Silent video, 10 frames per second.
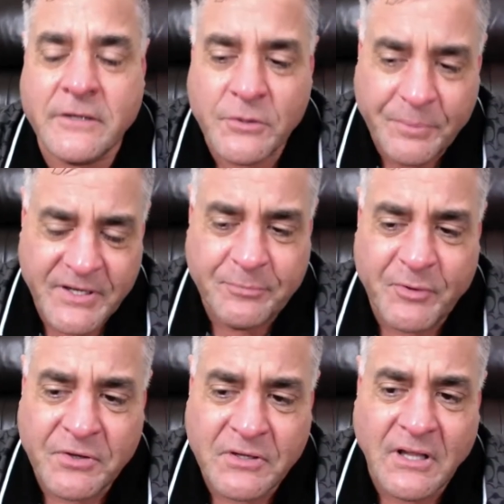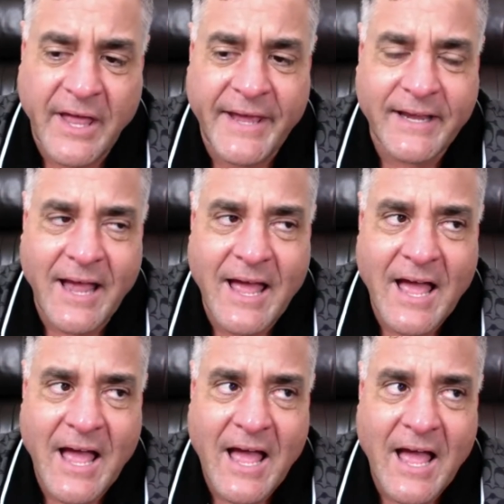New people, like,
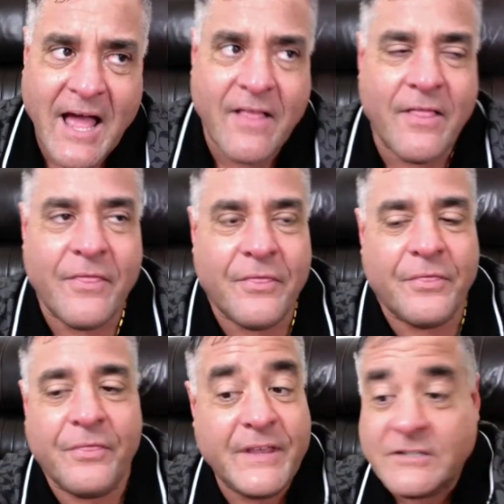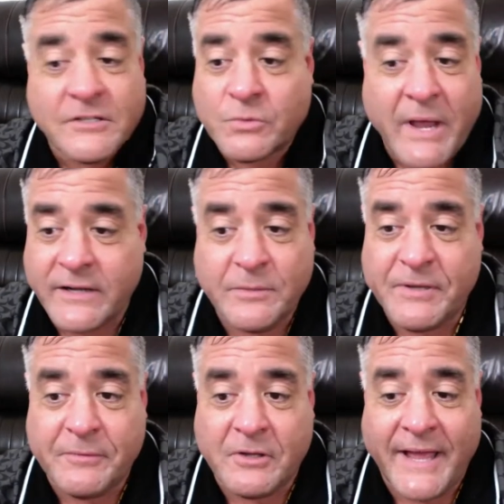these are just regular
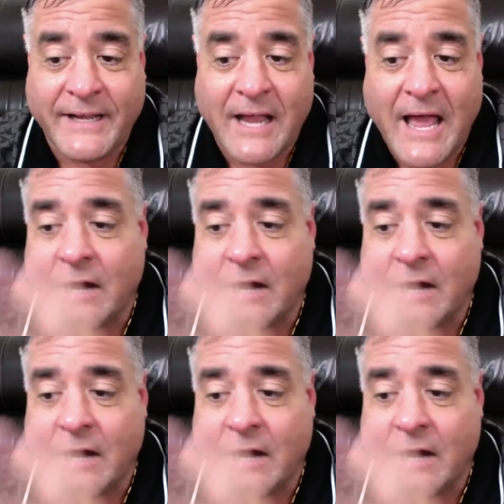people. Like, I